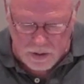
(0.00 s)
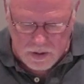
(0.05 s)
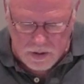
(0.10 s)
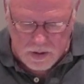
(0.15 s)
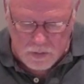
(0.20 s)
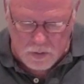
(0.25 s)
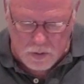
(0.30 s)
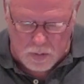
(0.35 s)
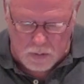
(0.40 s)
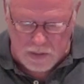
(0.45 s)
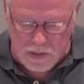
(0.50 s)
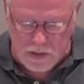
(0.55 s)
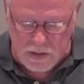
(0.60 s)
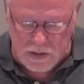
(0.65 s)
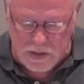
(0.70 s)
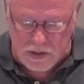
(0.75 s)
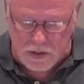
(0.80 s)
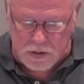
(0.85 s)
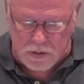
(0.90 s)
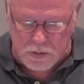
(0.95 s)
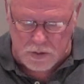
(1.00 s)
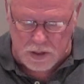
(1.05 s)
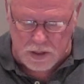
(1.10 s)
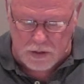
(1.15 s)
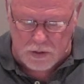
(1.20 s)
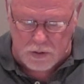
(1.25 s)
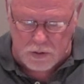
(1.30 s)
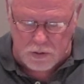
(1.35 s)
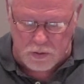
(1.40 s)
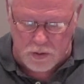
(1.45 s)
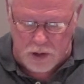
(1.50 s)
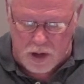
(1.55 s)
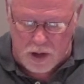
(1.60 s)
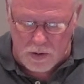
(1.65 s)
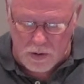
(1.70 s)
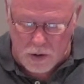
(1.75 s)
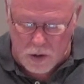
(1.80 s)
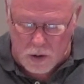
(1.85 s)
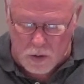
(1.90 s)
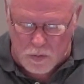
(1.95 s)
Romans 6:3, "Do you
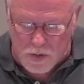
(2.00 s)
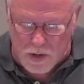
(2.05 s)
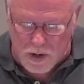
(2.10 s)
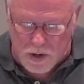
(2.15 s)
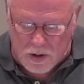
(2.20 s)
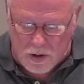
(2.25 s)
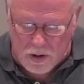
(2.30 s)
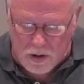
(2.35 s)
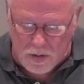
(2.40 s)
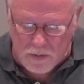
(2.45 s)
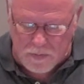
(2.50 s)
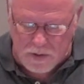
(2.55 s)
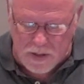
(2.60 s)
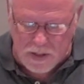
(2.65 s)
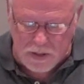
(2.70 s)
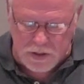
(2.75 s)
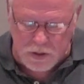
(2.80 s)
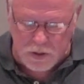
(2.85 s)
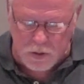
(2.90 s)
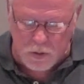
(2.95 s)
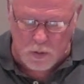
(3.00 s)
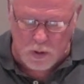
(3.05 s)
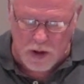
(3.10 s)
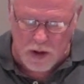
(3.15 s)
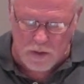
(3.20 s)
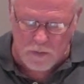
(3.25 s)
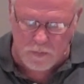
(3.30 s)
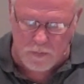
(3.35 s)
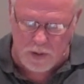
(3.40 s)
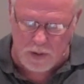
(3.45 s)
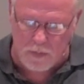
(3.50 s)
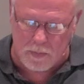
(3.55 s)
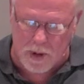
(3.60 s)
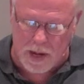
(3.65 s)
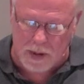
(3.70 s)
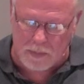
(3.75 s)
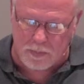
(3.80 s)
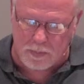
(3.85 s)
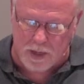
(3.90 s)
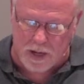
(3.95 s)
not know that all of us who have been
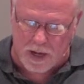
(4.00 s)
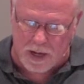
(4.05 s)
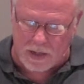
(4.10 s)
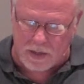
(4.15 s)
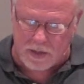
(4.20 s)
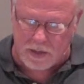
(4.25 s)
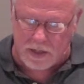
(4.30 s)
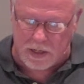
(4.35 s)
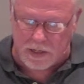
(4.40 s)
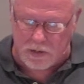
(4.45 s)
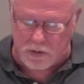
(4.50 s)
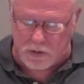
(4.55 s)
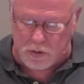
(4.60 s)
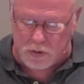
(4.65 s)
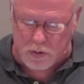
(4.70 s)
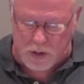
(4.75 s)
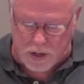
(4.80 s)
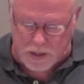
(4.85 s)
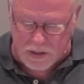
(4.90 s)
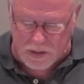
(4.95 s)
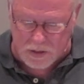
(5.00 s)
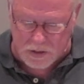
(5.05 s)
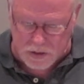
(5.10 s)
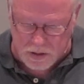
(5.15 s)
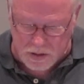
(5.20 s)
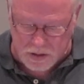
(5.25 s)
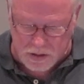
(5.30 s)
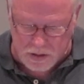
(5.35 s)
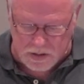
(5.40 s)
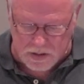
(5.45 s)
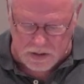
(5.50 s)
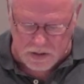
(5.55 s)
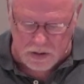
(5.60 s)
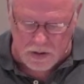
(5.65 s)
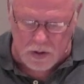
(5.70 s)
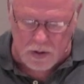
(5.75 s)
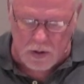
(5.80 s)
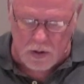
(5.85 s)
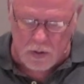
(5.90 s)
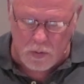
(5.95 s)
baptized into Christ Jesus
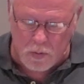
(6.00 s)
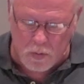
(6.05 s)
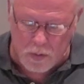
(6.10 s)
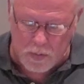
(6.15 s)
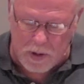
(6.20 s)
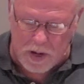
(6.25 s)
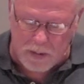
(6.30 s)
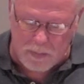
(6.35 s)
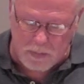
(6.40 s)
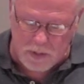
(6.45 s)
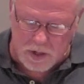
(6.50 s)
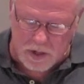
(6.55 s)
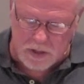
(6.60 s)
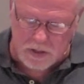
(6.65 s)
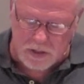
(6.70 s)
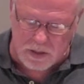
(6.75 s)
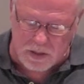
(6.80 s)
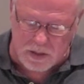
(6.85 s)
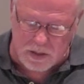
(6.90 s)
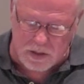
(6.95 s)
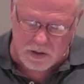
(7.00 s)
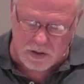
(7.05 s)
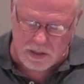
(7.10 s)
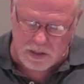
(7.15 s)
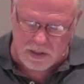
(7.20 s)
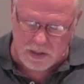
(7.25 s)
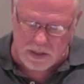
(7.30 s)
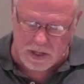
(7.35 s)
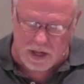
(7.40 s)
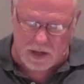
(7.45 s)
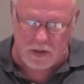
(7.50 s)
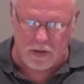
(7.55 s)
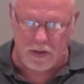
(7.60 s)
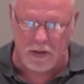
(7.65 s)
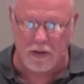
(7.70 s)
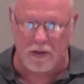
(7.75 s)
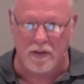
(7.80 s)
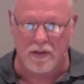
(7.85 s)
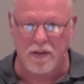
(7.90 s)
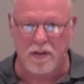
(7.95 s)
were baptized into his death?"
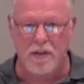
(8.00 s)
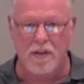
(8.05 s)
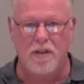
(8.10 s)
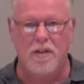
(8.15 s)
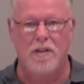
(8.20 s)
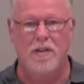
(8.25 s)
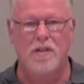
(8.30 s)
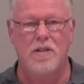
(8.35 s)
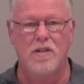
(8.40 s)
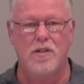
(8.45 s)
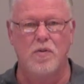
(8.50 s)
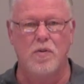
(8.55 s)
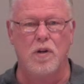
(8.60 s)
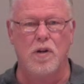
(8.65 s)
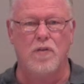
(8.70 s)
So